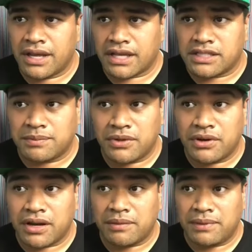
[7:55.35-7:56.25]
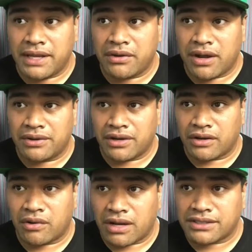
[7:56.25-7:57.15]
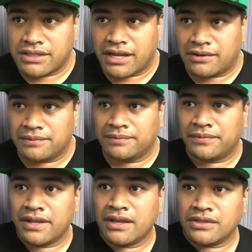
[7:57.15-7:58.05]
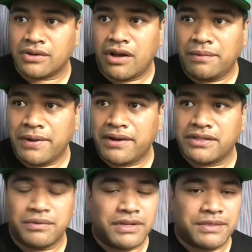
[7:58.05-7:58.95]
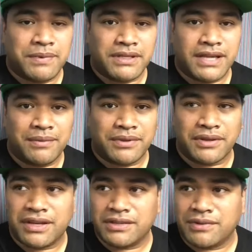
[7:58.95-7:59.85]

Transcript: Explore a playground across town. So all parents want to spend time with their kids,